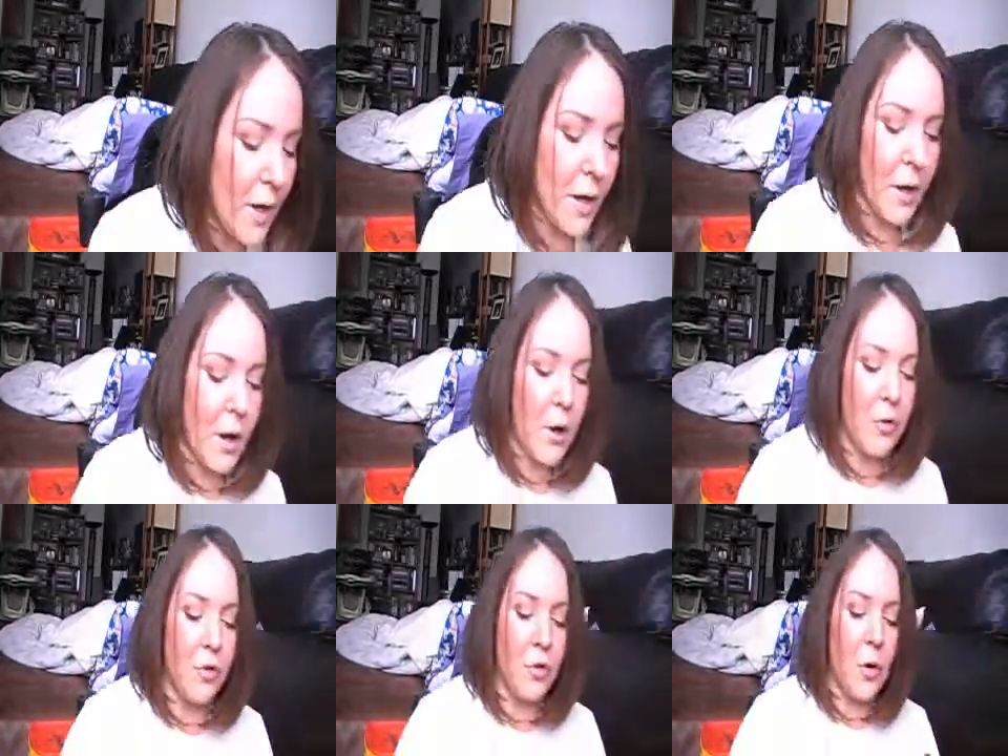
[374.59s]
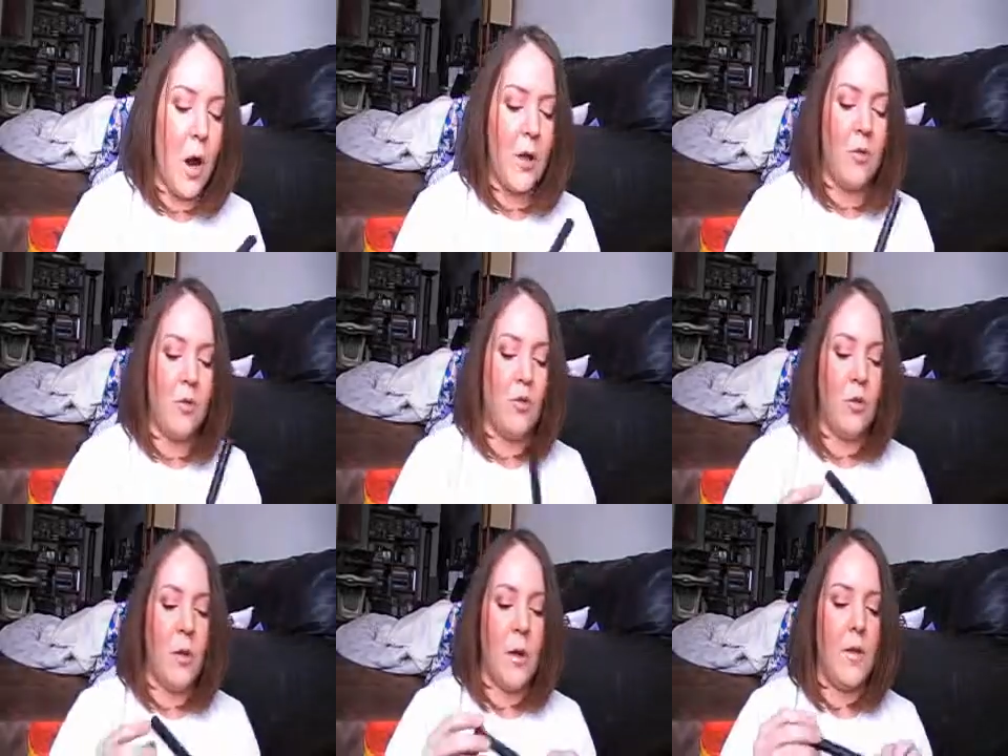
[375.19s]
thing I also
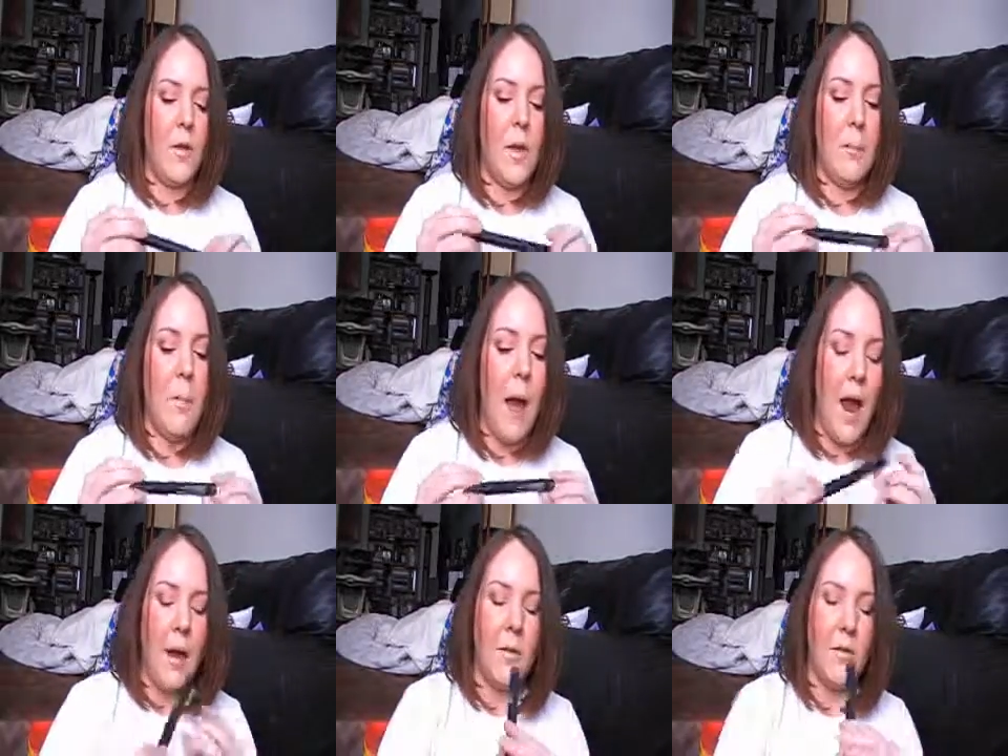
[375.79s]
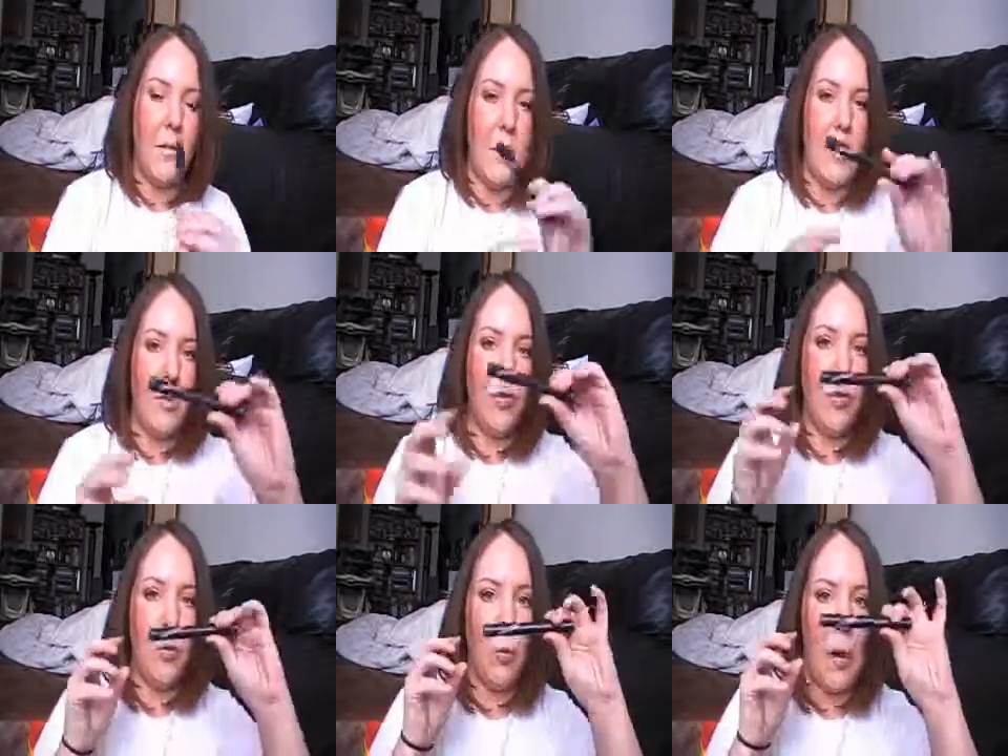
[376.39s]
got during the MAC D
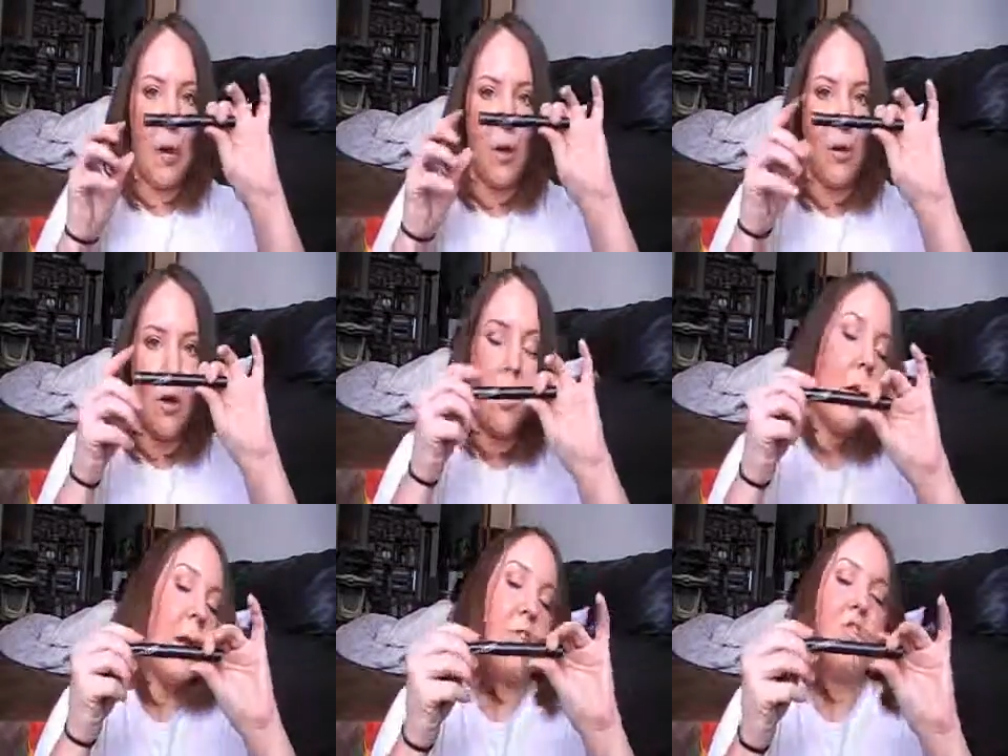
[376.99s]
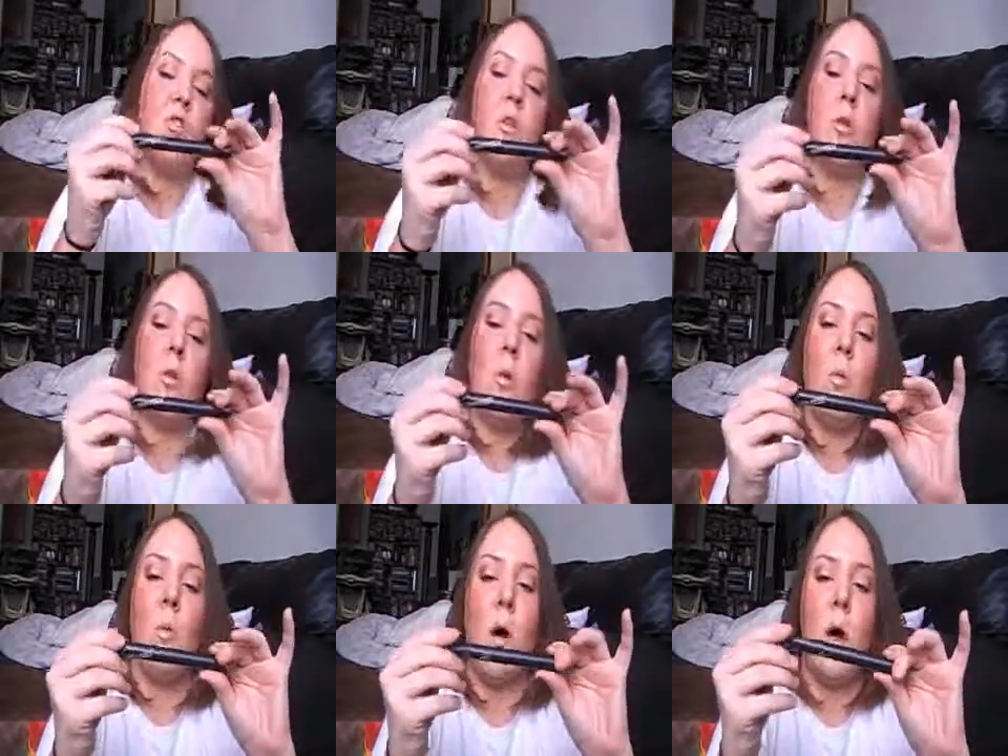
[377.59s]
Squared collection
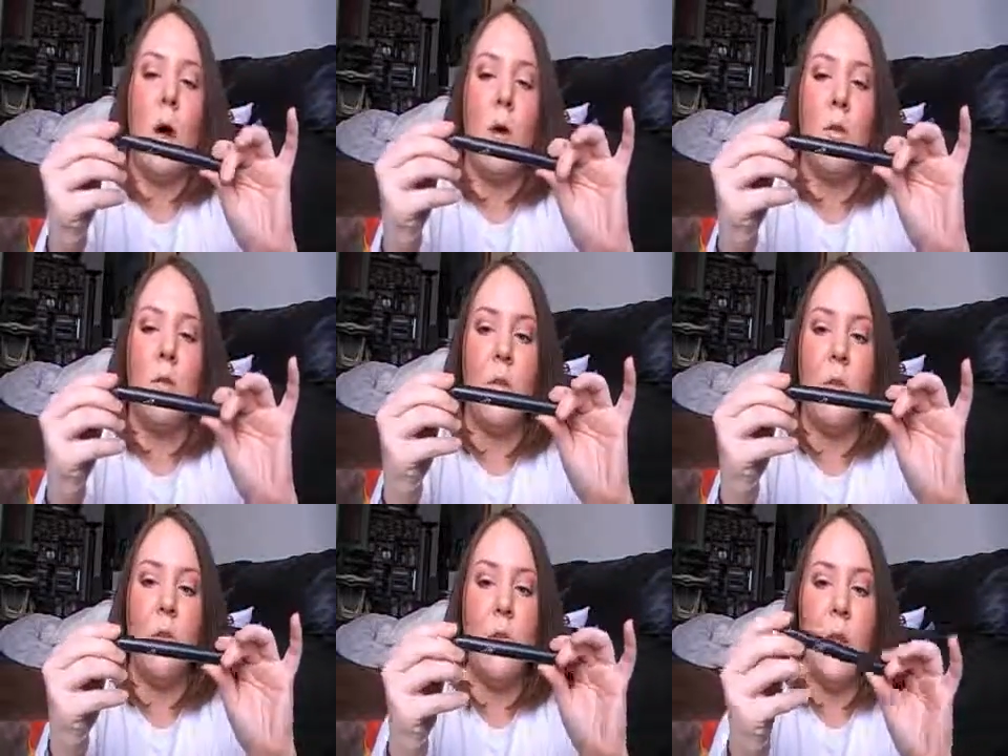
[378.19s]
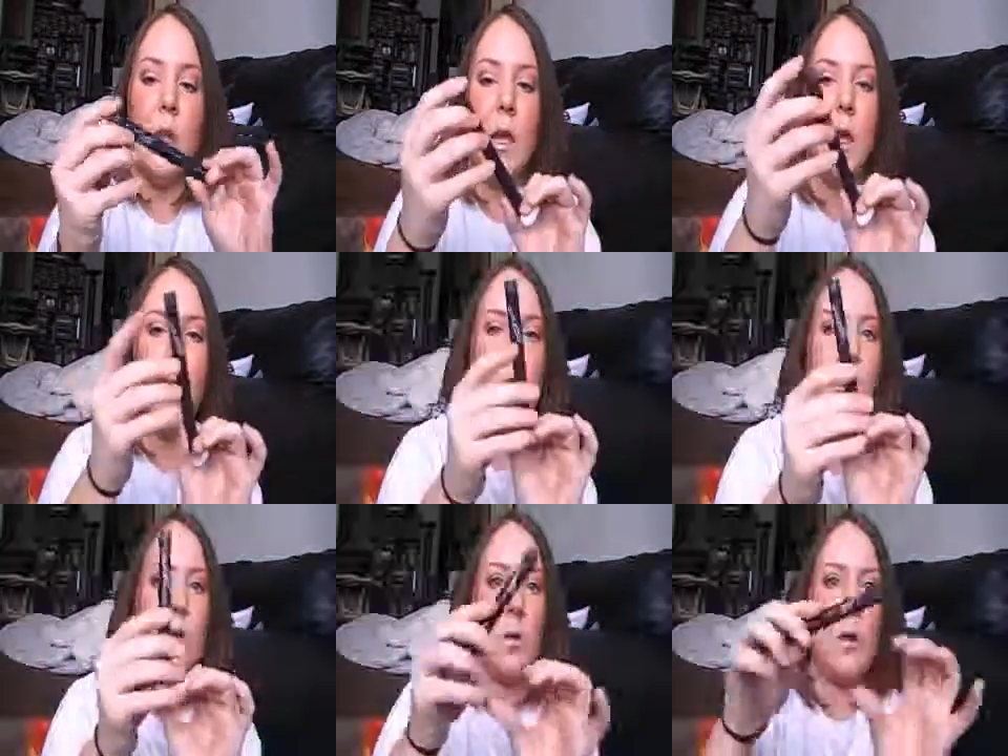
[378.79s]
was the
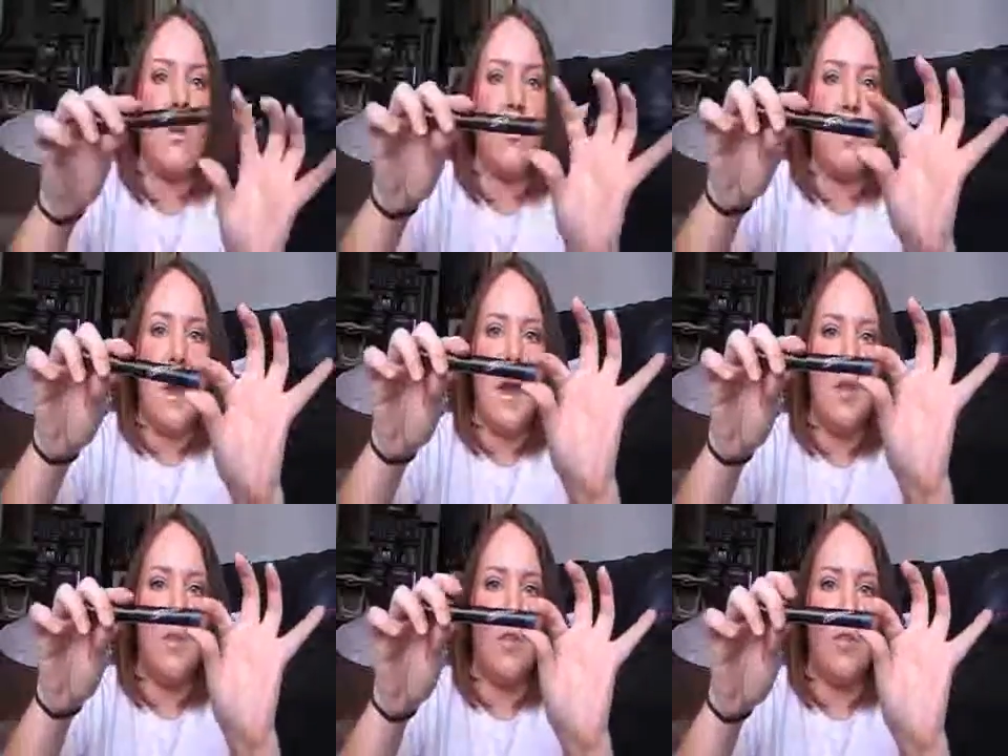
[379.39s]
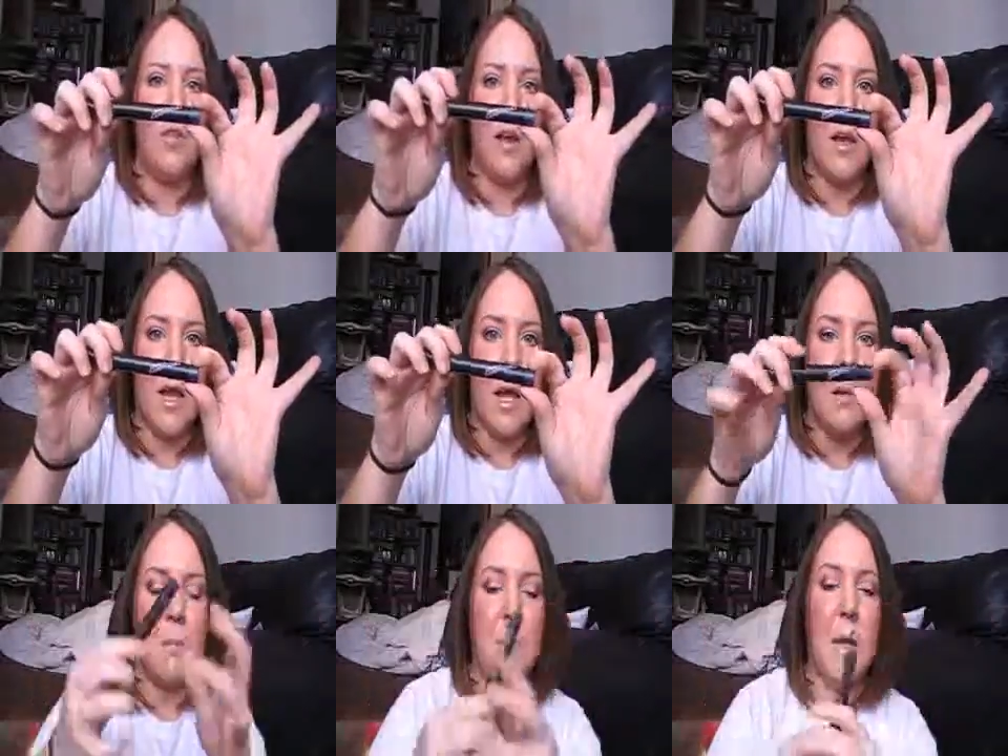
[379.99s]
Grease Paint Stick
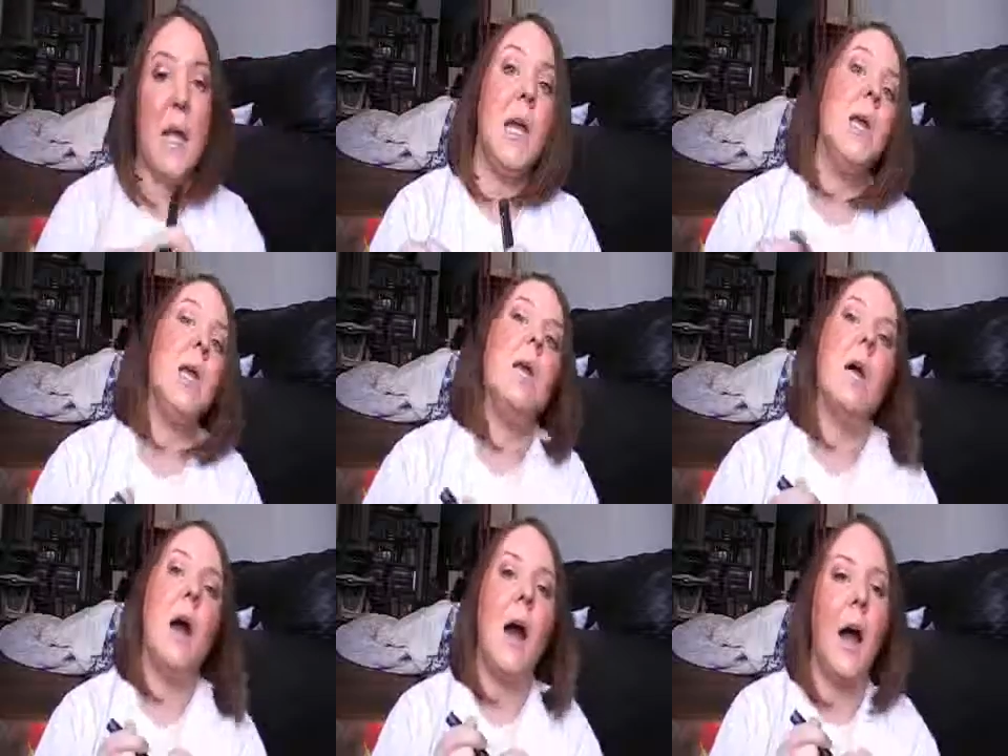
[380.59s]
in B.